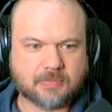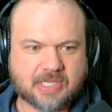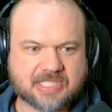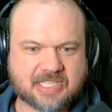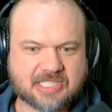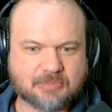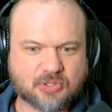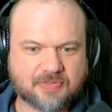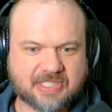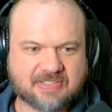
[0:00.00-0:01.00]
There's some
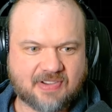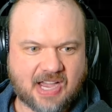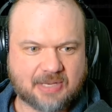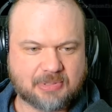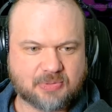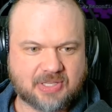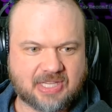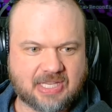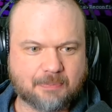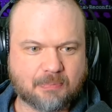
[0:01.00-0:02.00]
sort of a divide between
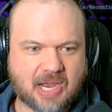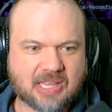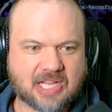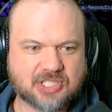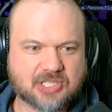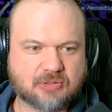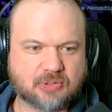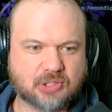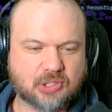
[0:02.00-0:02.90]
the biological